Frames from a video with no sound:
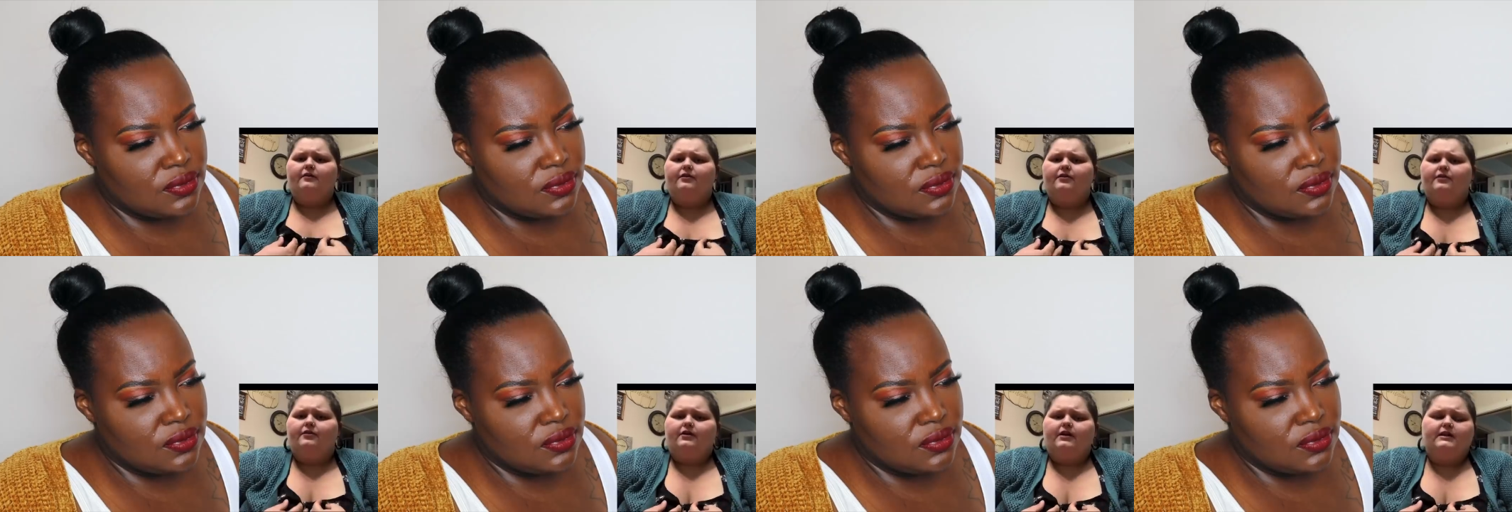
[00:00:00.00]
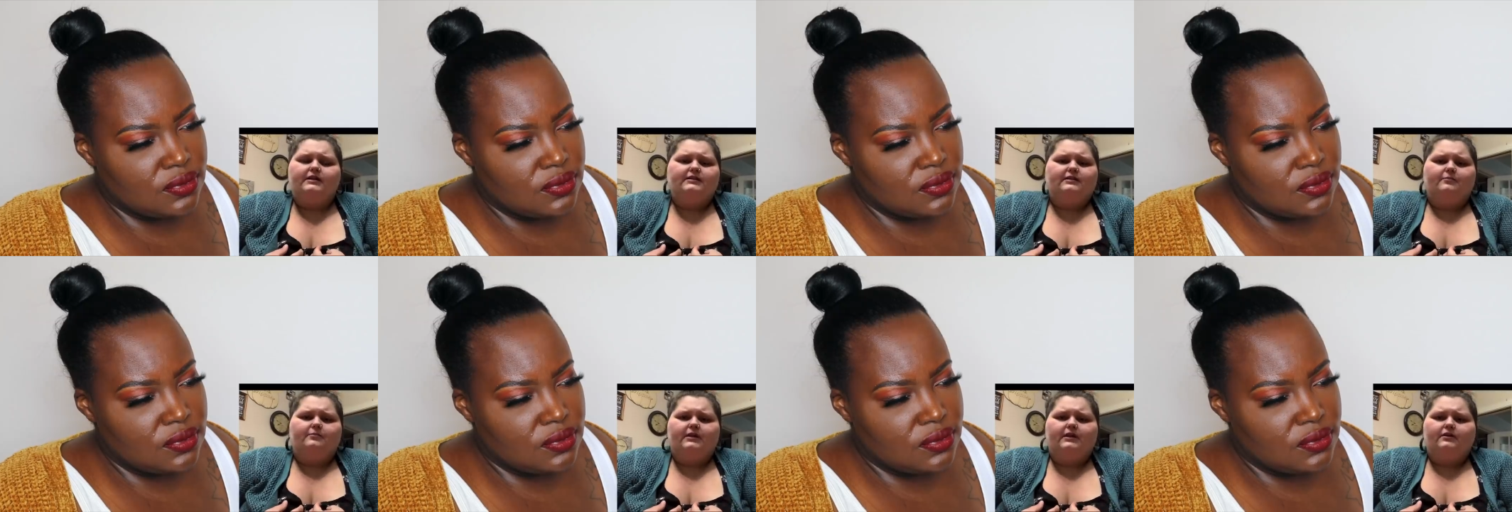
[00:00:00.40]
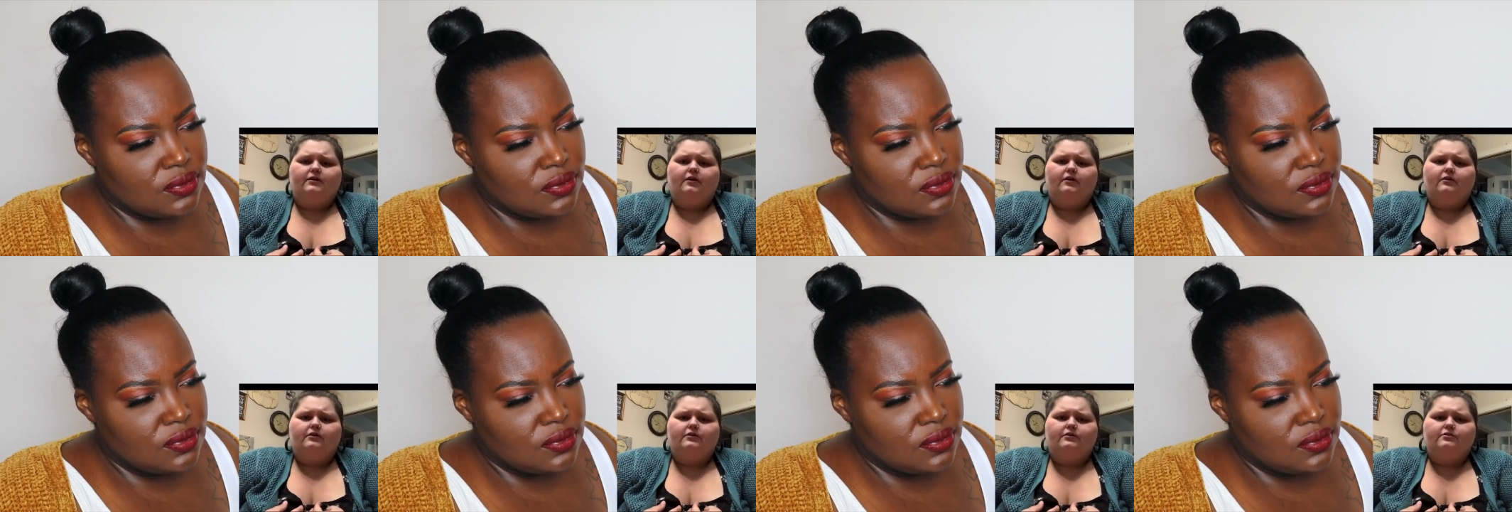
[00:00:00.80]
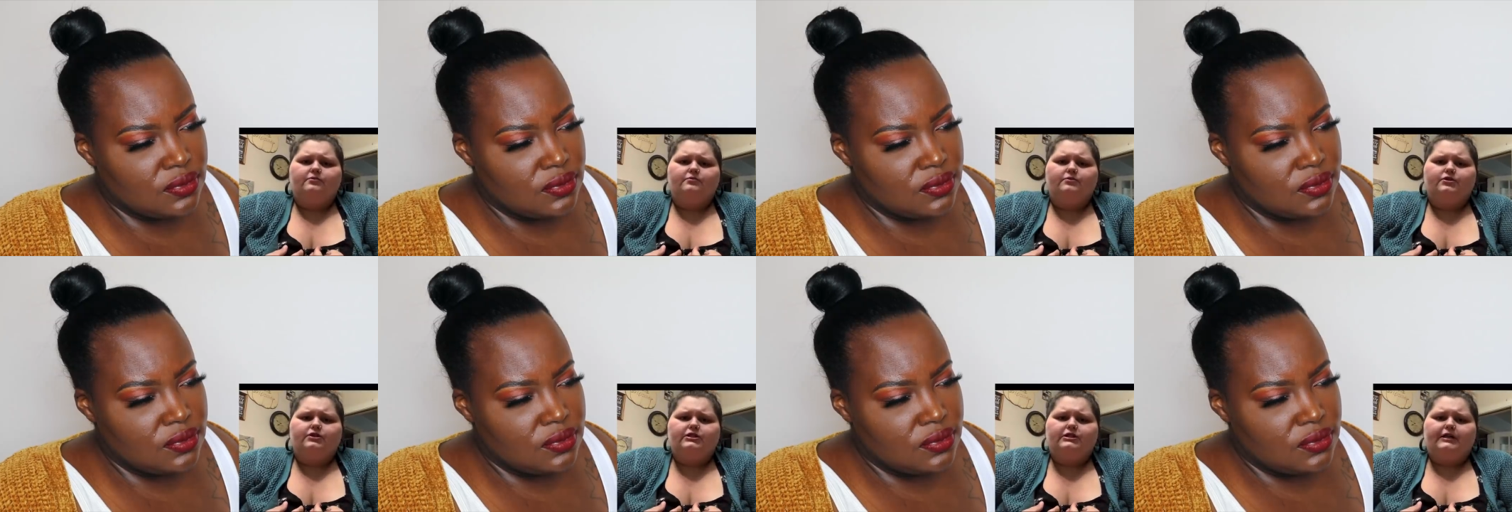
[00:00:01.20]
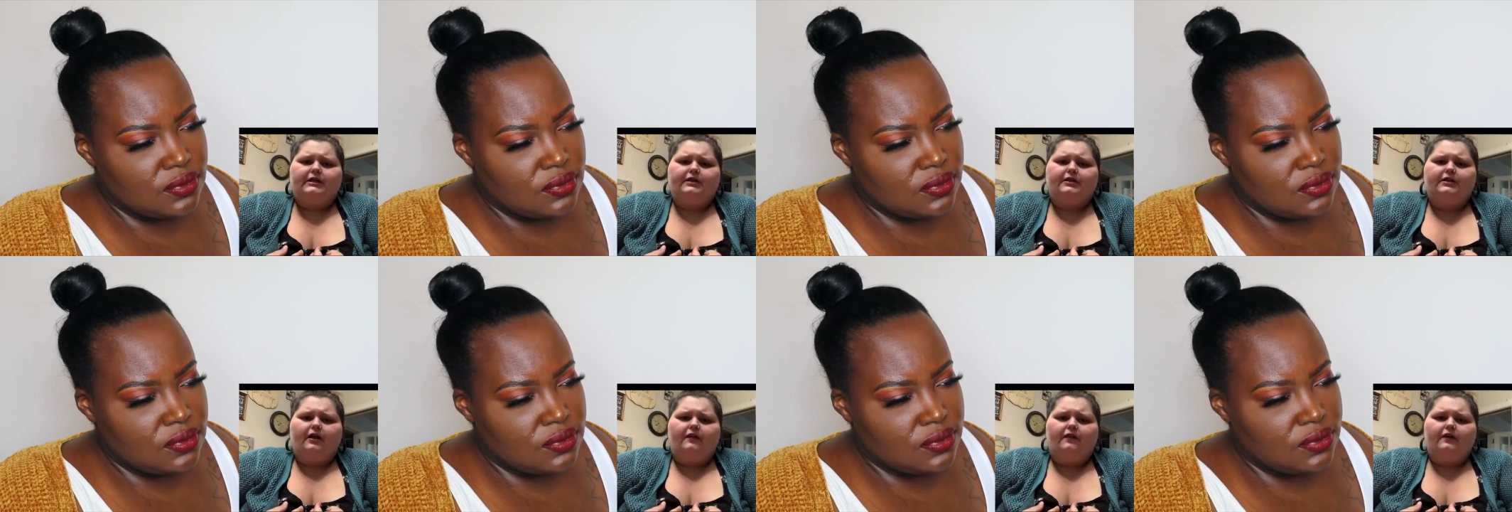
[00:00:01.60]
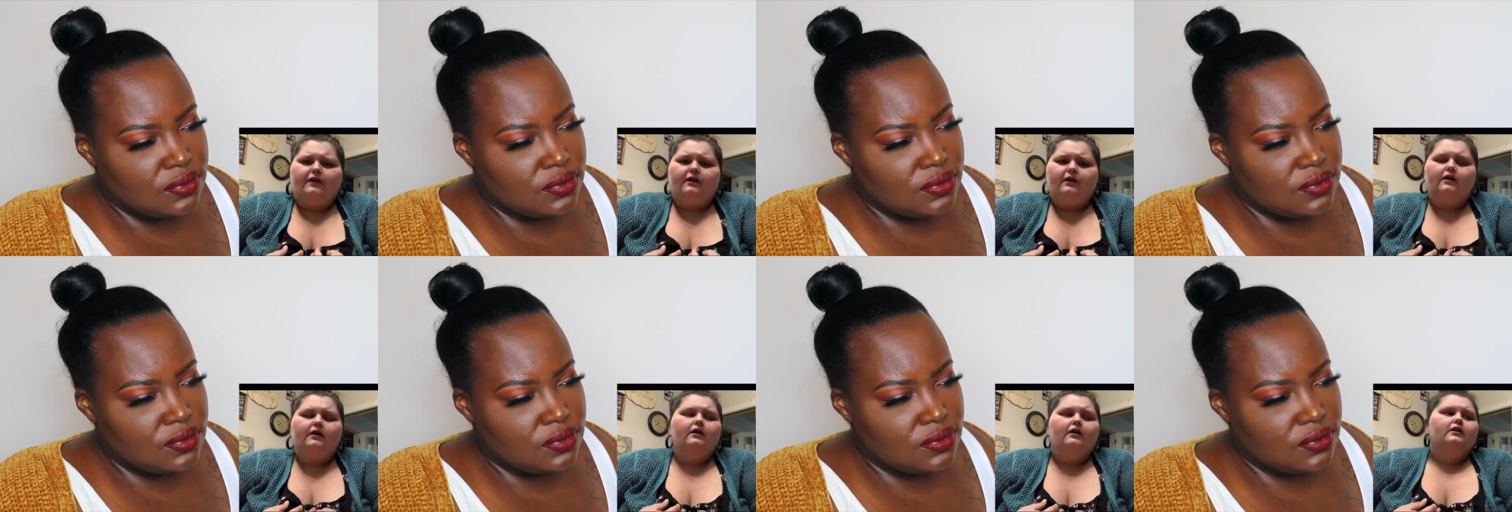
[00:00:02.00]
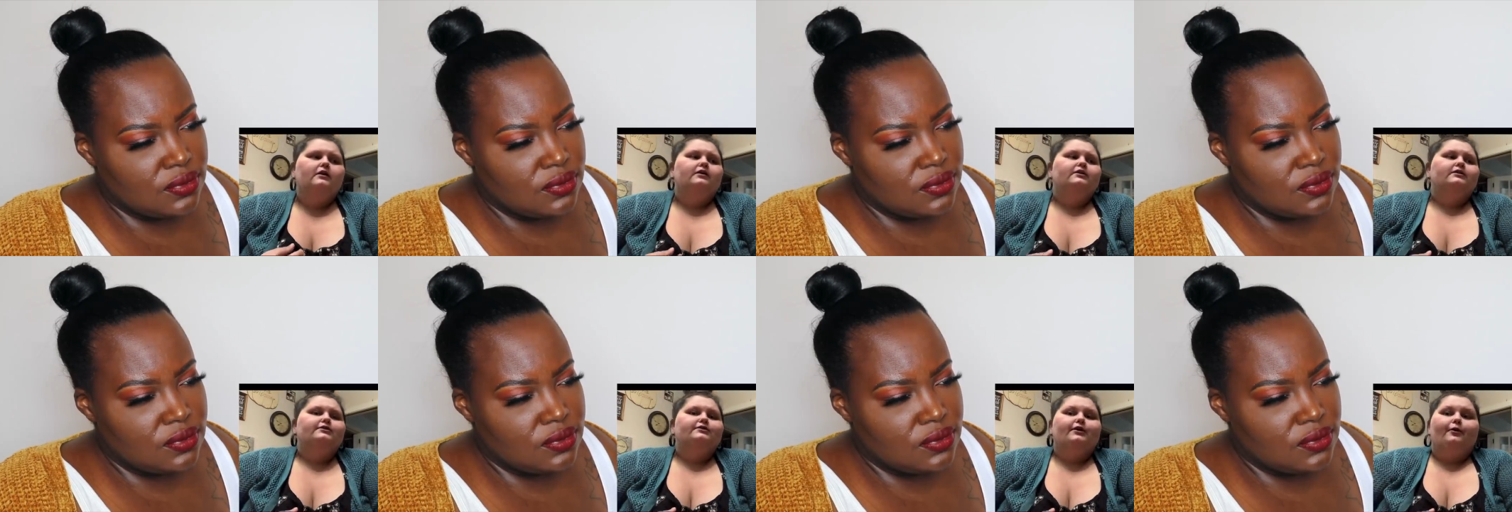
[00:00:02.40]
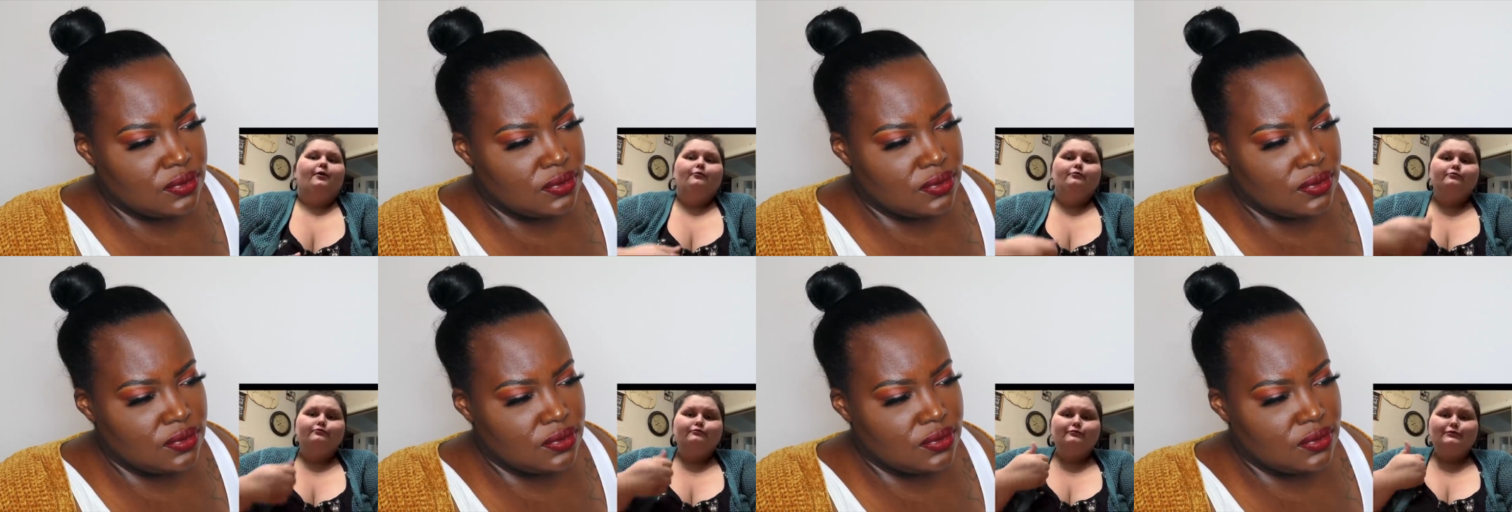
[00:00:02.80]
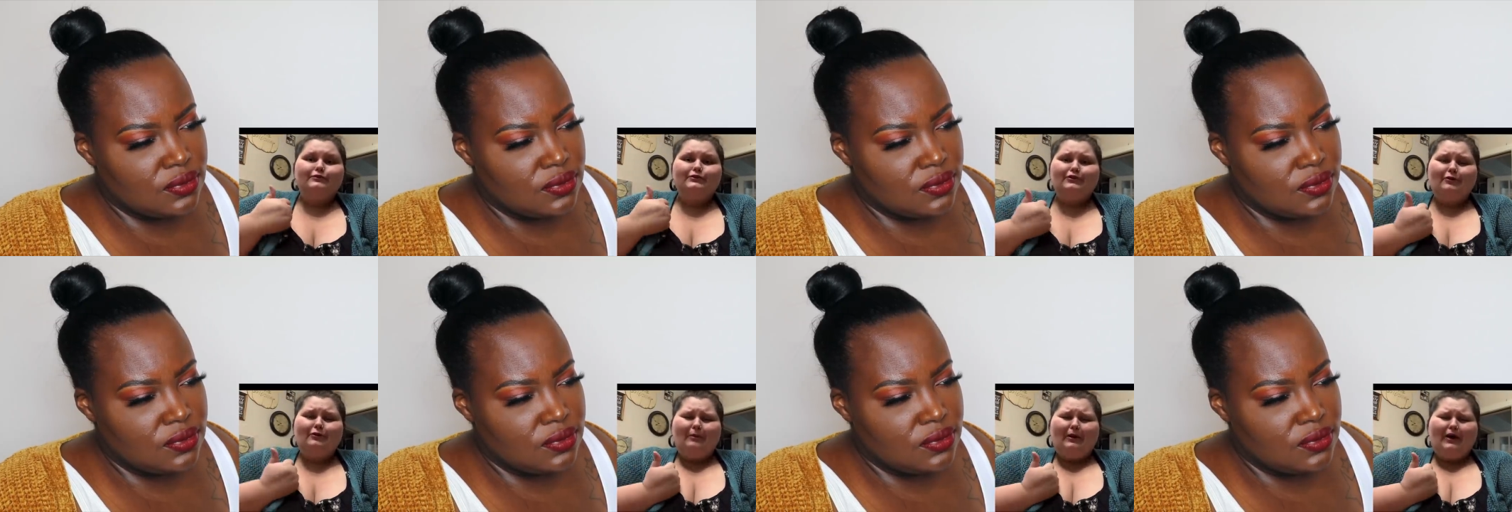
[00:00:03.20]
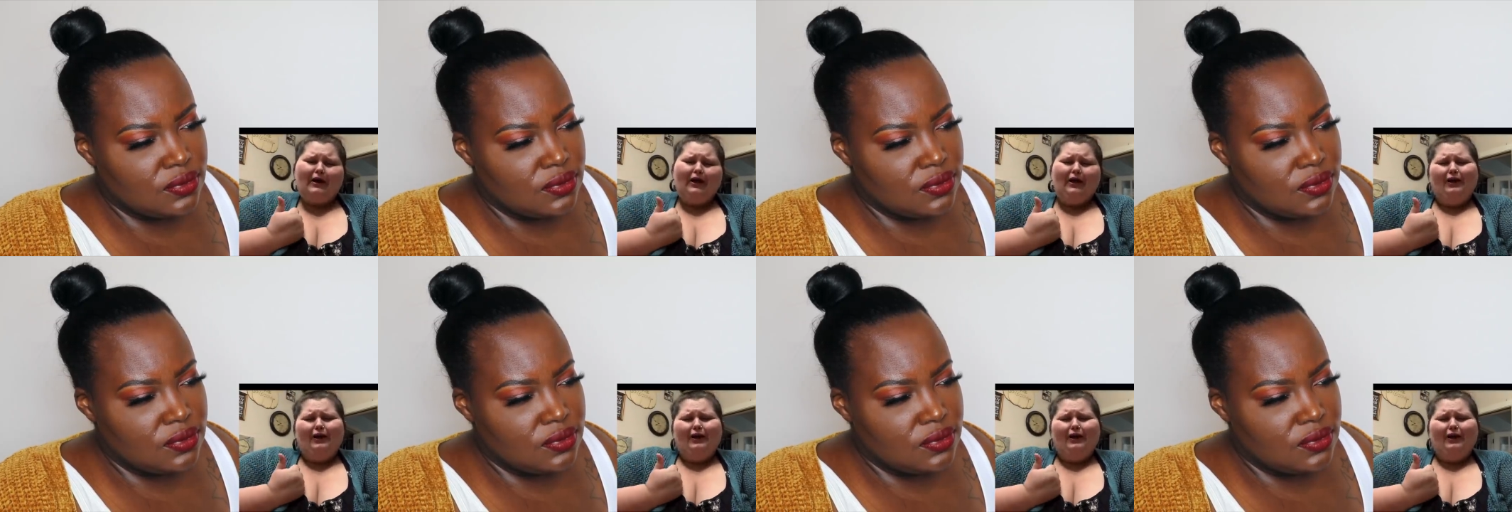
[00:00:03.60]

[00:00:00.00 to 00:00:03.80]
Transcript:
Speaker 1: 30 something dollars, which is like nothing. So super